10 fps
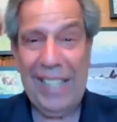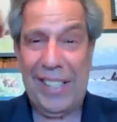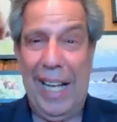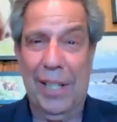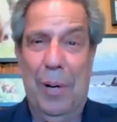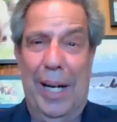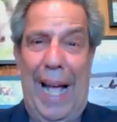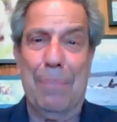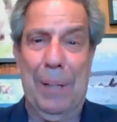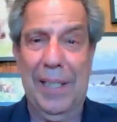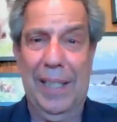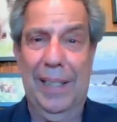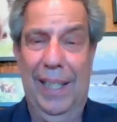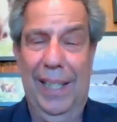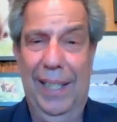And that's kind of what happened
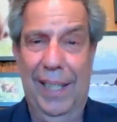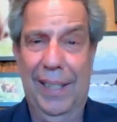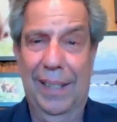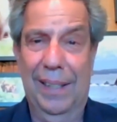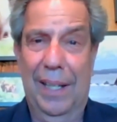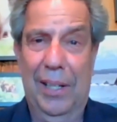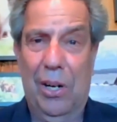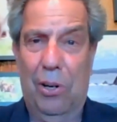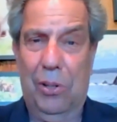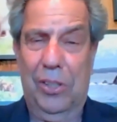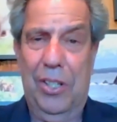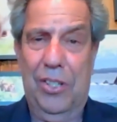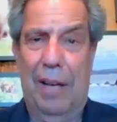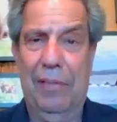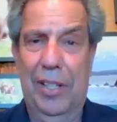in our
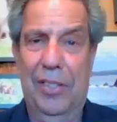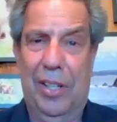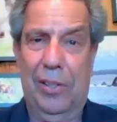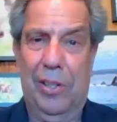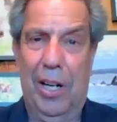early 70s